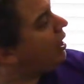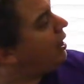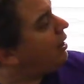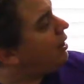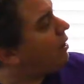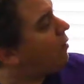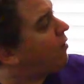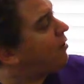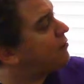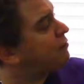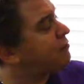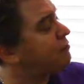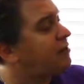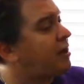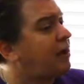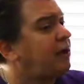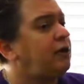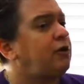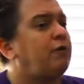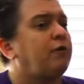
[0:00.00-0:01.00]
Now, our
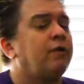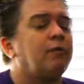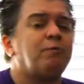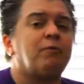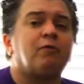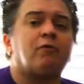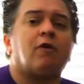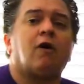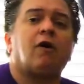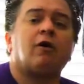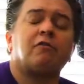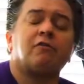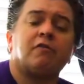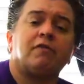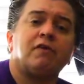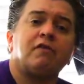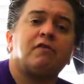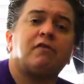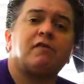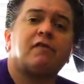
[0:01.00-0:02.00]
second group of rocks are
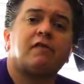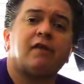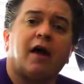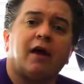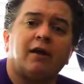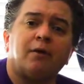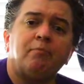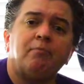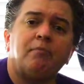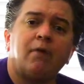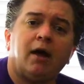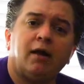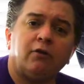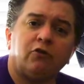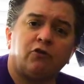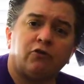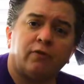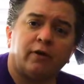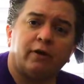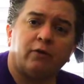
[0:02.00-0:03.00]
the
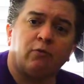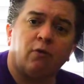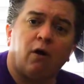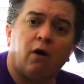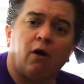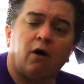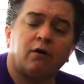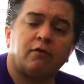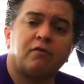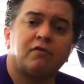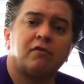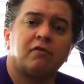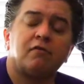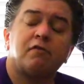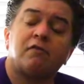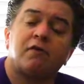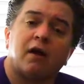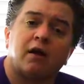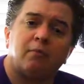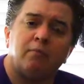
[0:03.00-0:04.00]
sedimentary rocks.
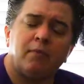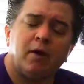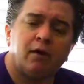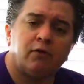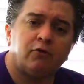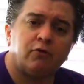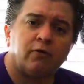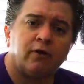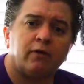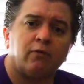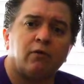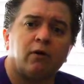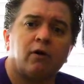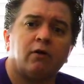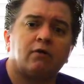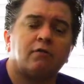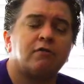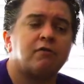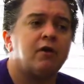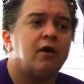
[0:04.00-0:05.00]
Sedimentary
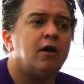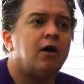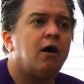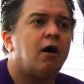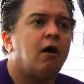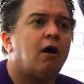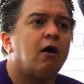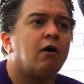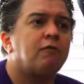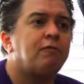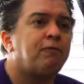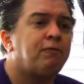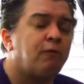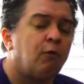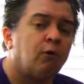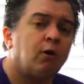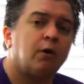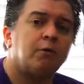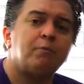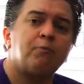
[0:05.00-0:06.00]
rocks are
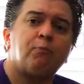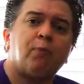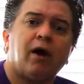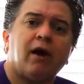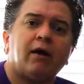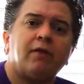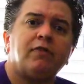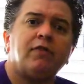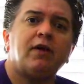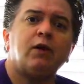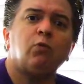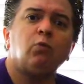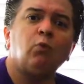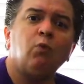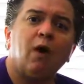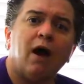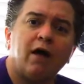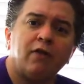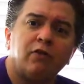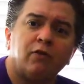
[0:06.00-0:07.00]
formed by the
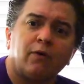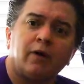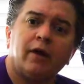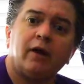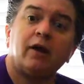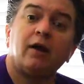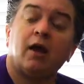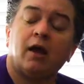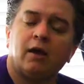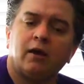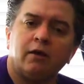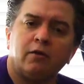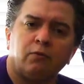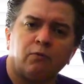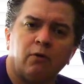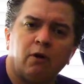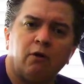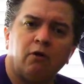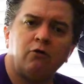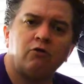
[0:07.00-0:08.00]
weathering and
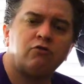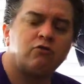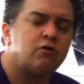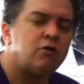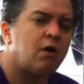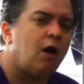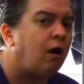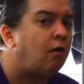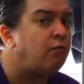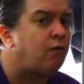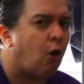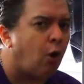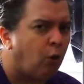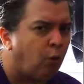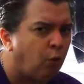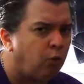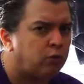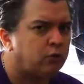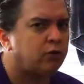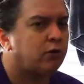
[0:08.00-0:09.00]
erosion of
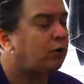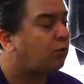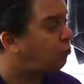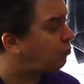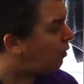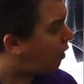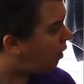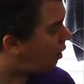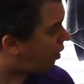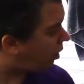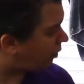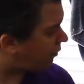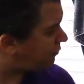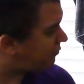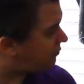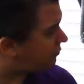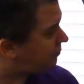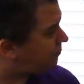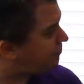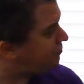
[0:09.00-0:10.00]
older
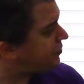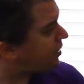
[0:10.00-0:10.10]
rocks.